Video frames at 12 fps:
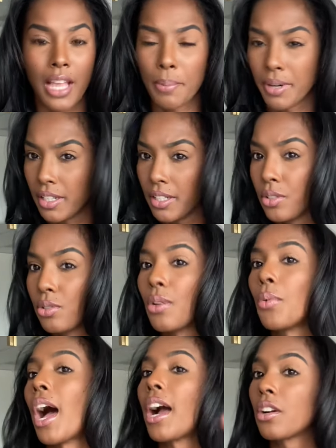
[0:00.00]
I put a little,
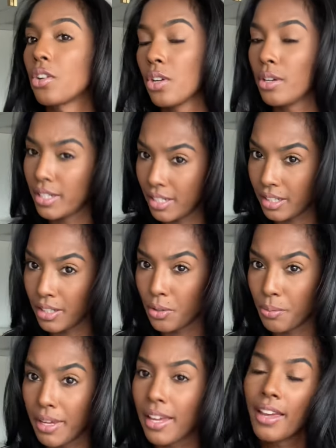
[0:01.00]
well, I curled it a
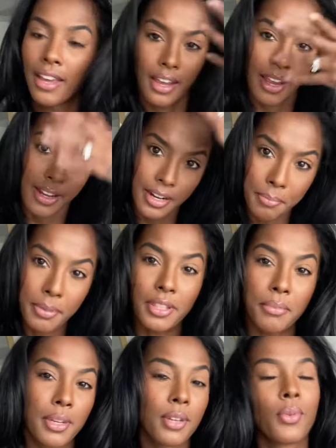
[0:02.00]
little bit and then put
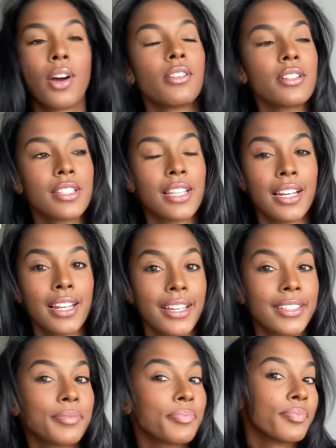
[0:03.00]
the big rollers in
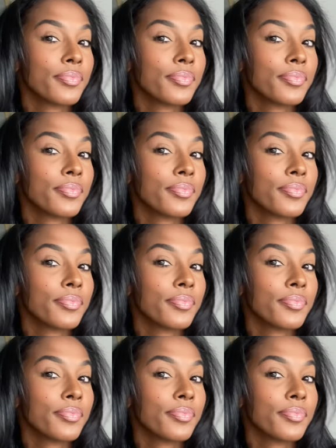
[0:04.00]
it.